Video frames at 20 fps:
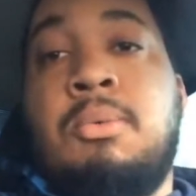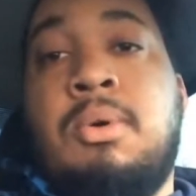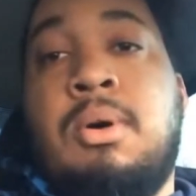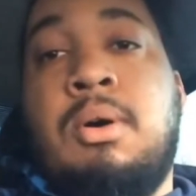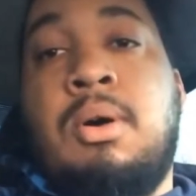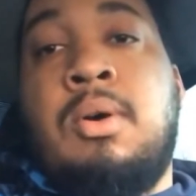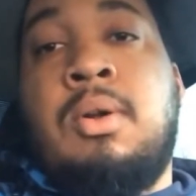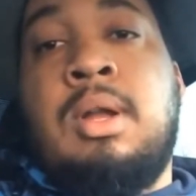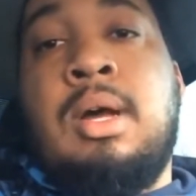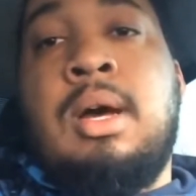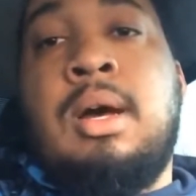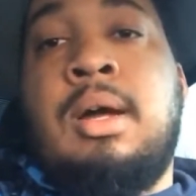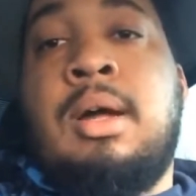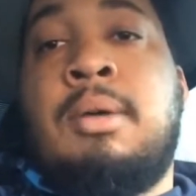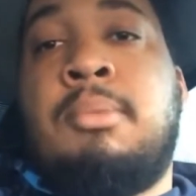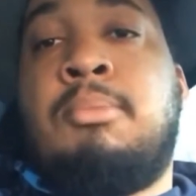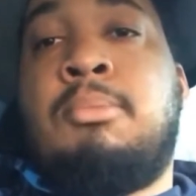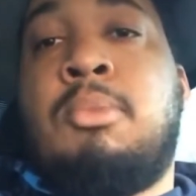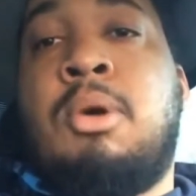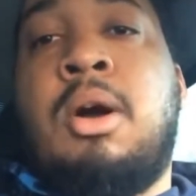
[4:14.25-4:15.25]

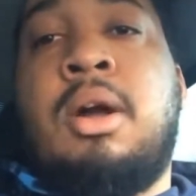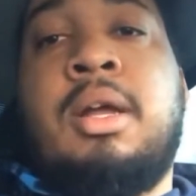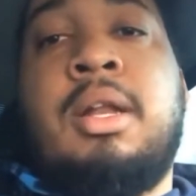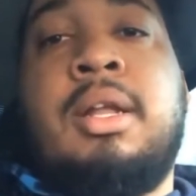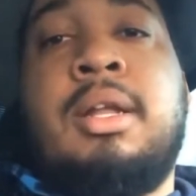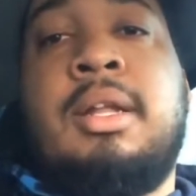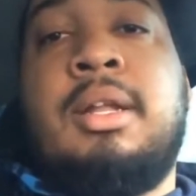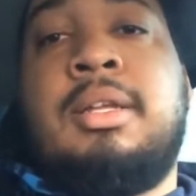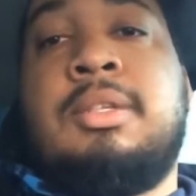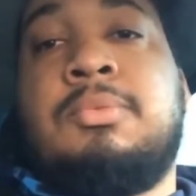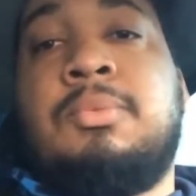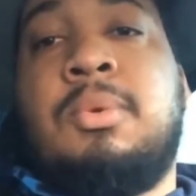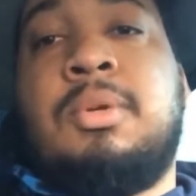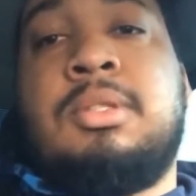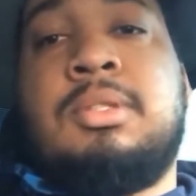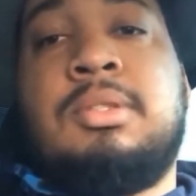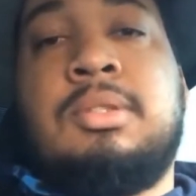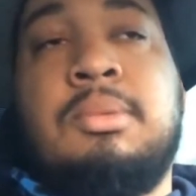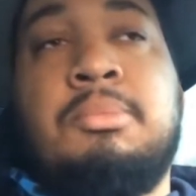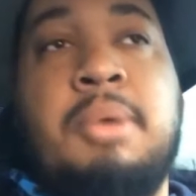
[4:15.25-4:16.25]
online marketing is
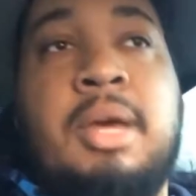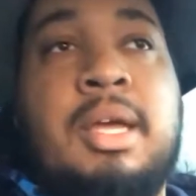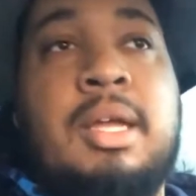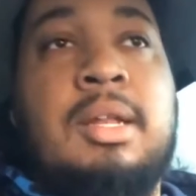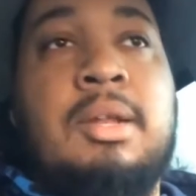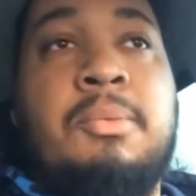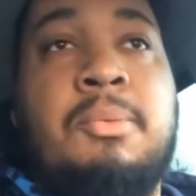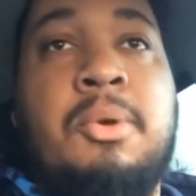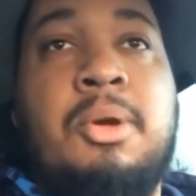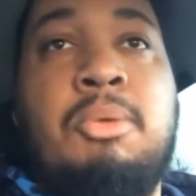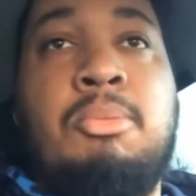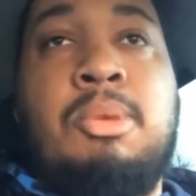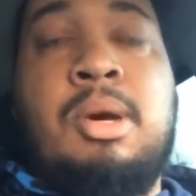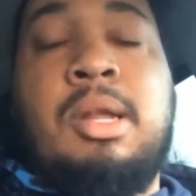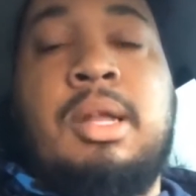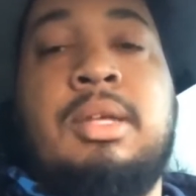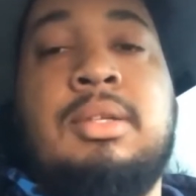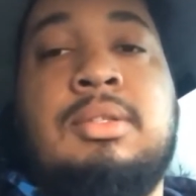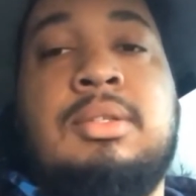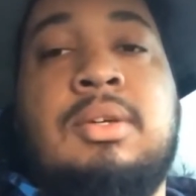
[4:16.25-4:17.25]
what's making the real
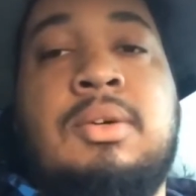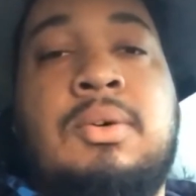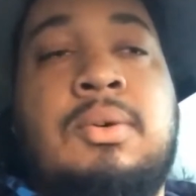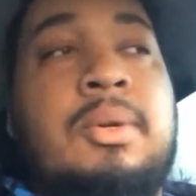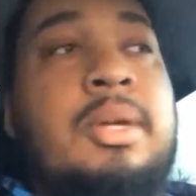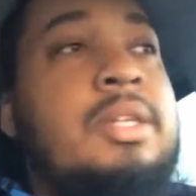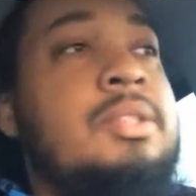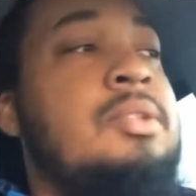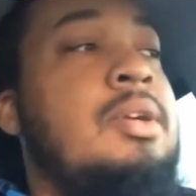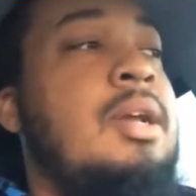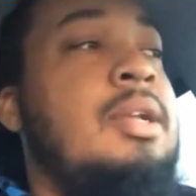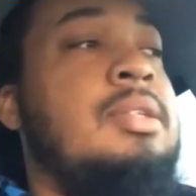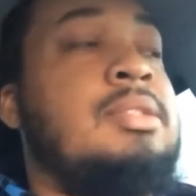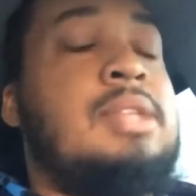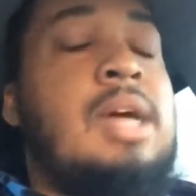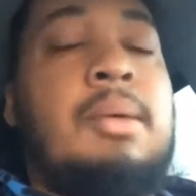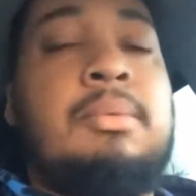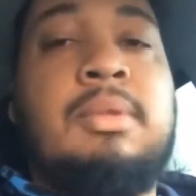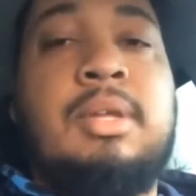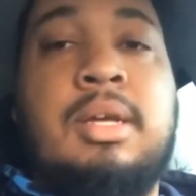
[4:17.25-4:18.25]
money. So they're trying to
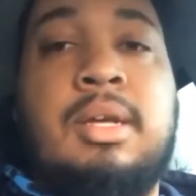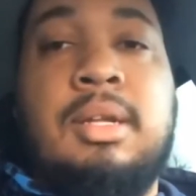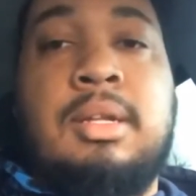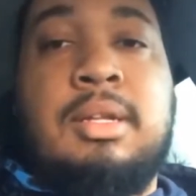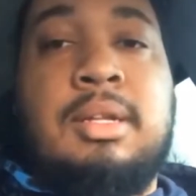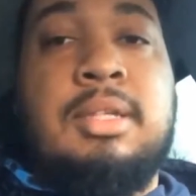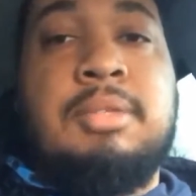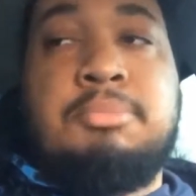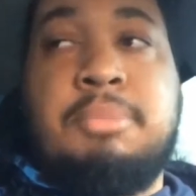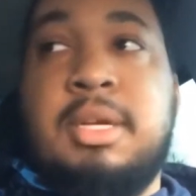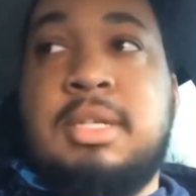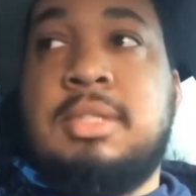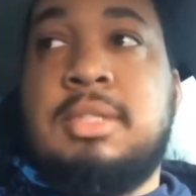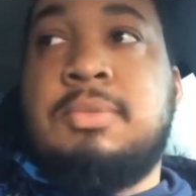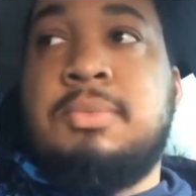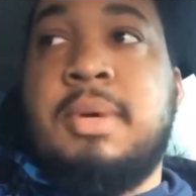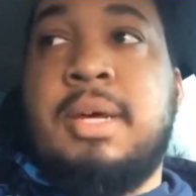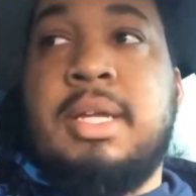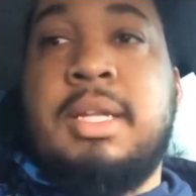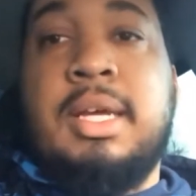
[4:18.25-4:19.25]
stop that as best as
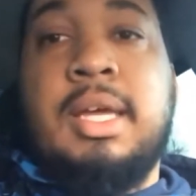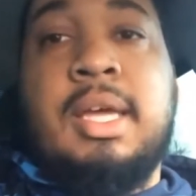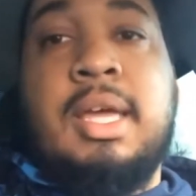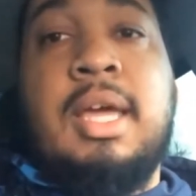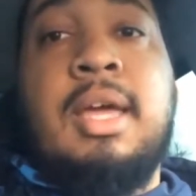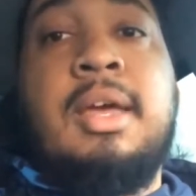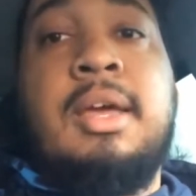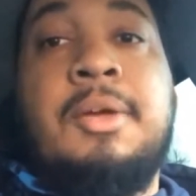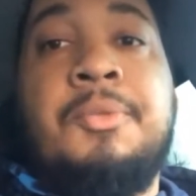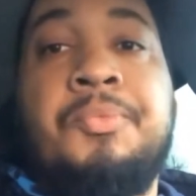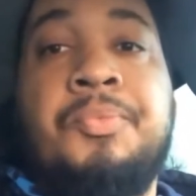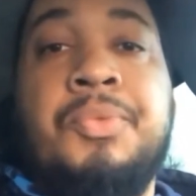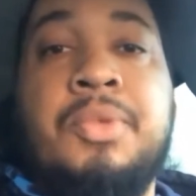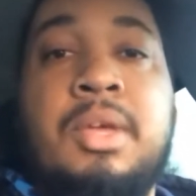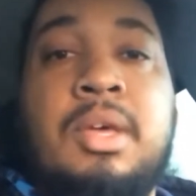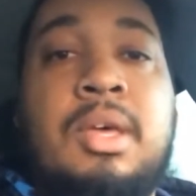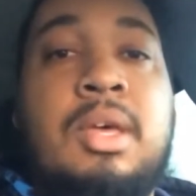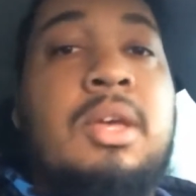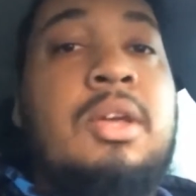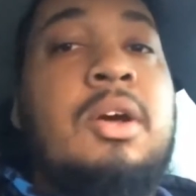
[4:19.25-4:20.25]
way they can.
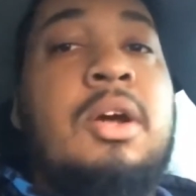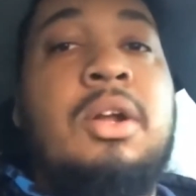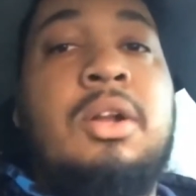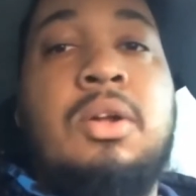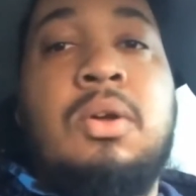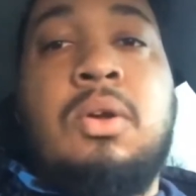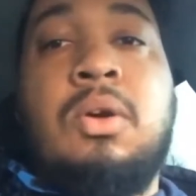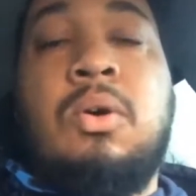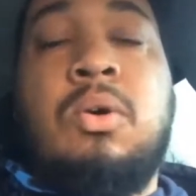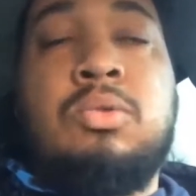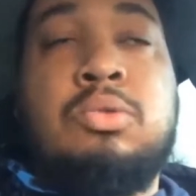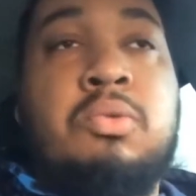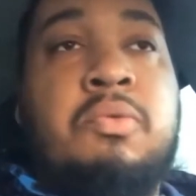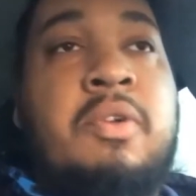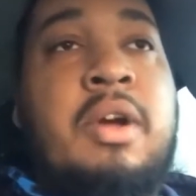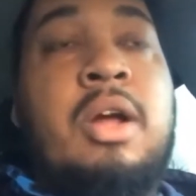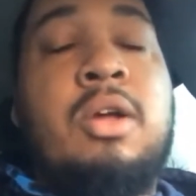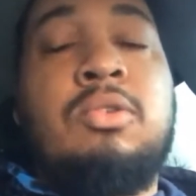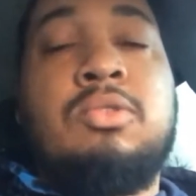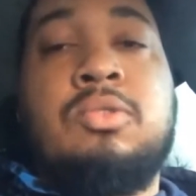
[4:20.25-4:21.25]
You already know the ultra
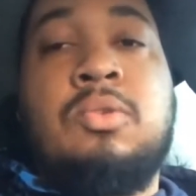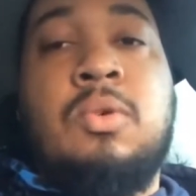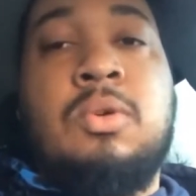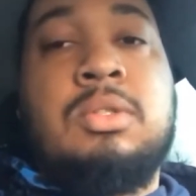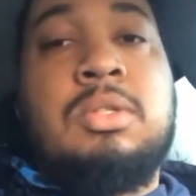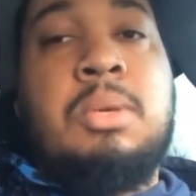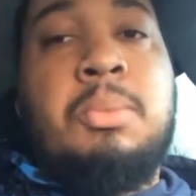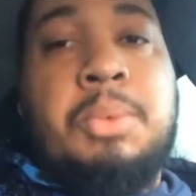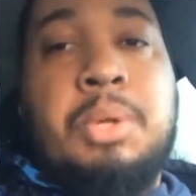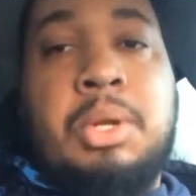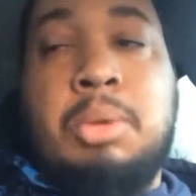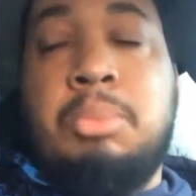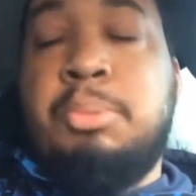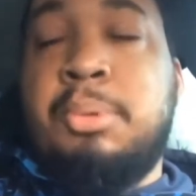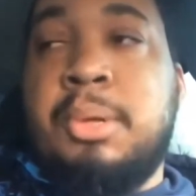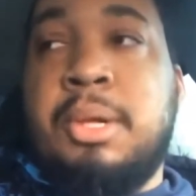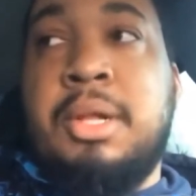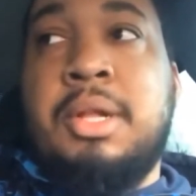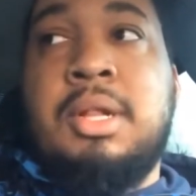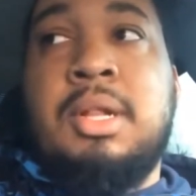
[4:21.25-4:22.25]
FICO scores coming into
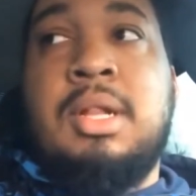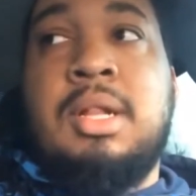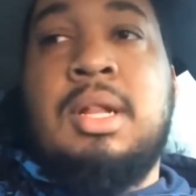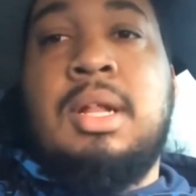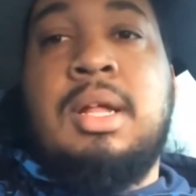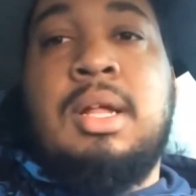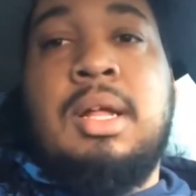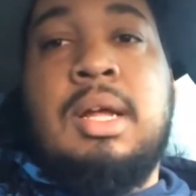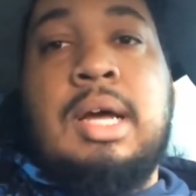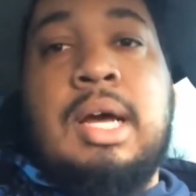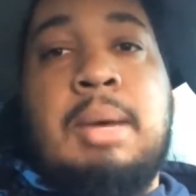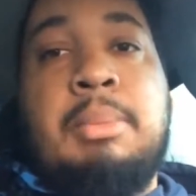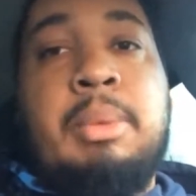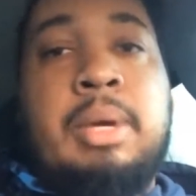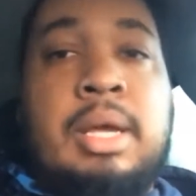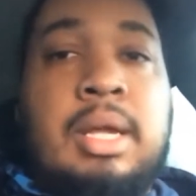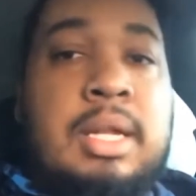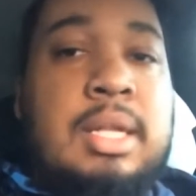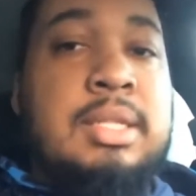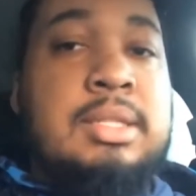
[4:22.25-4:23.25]
play. I
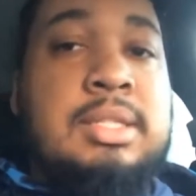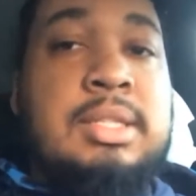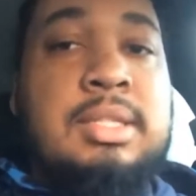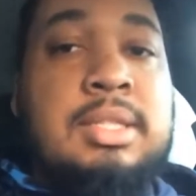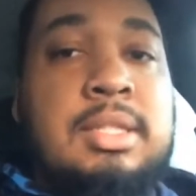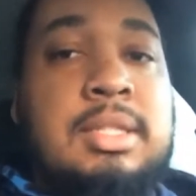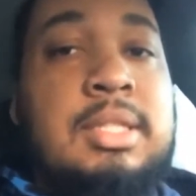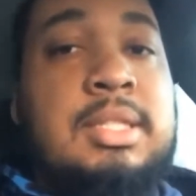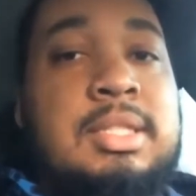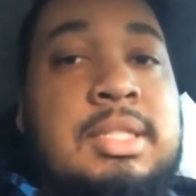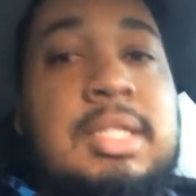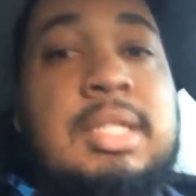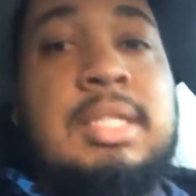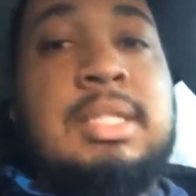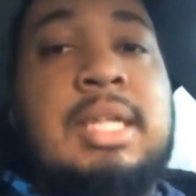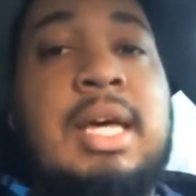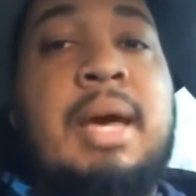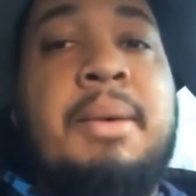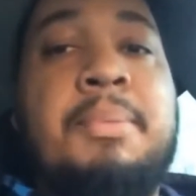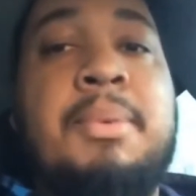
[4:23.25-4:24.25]
mean, this shit
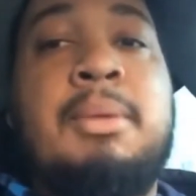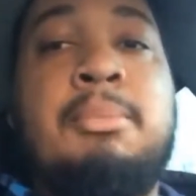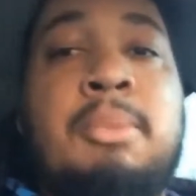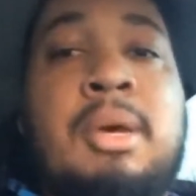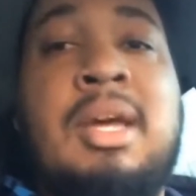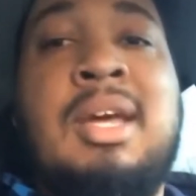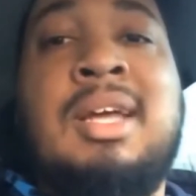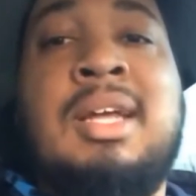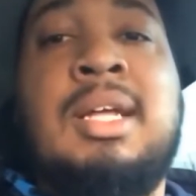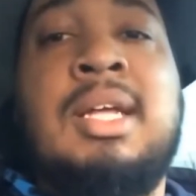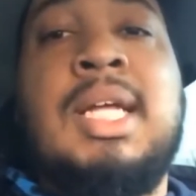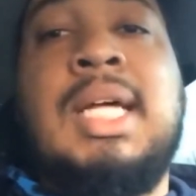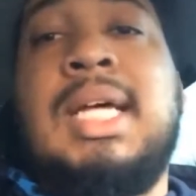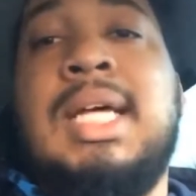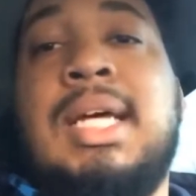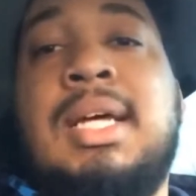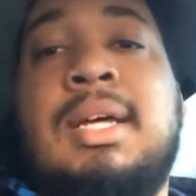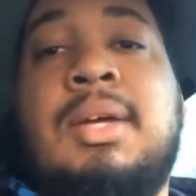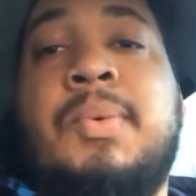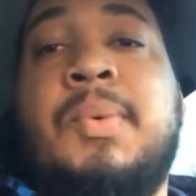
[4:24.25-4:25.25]
is happening, man.
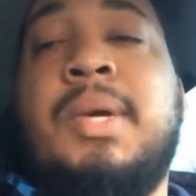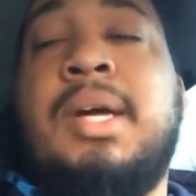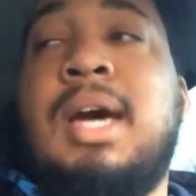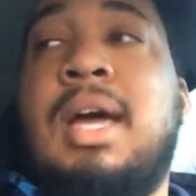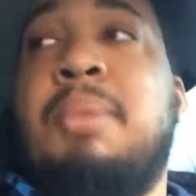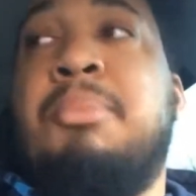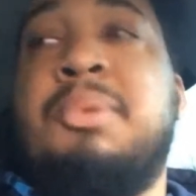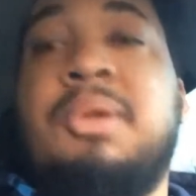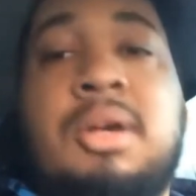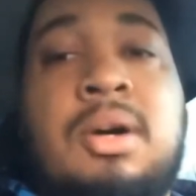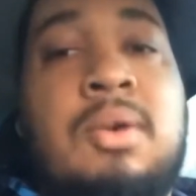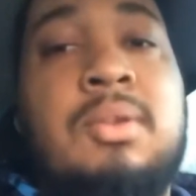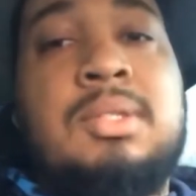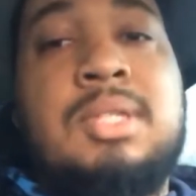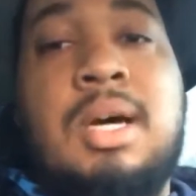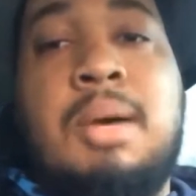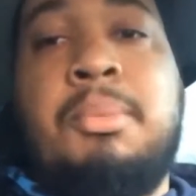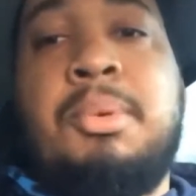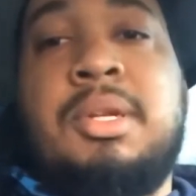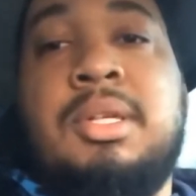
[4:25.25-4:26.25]
We gotta be on
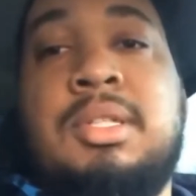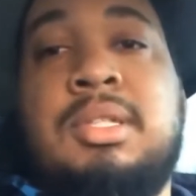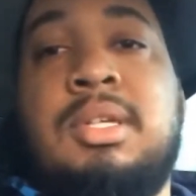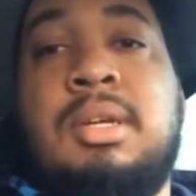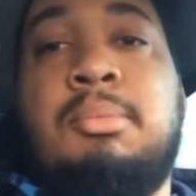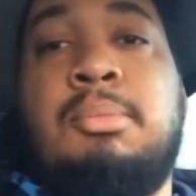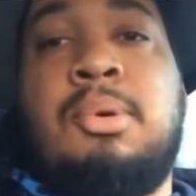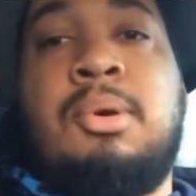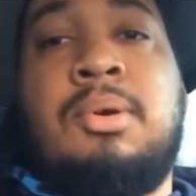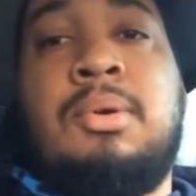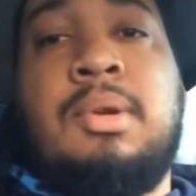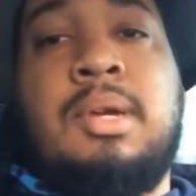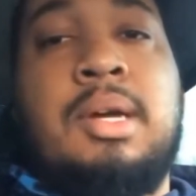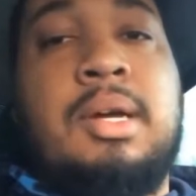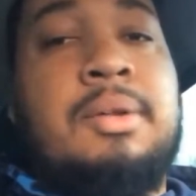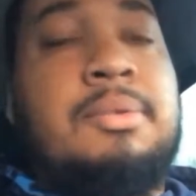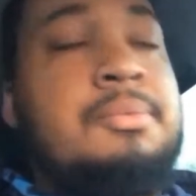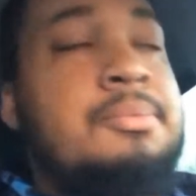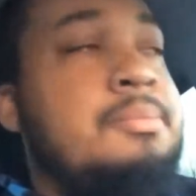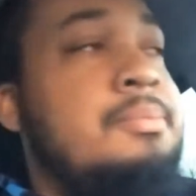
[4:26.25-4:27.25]
top of this shit, bro.
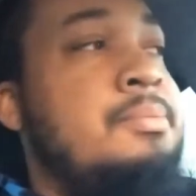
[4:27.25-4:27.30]
Like,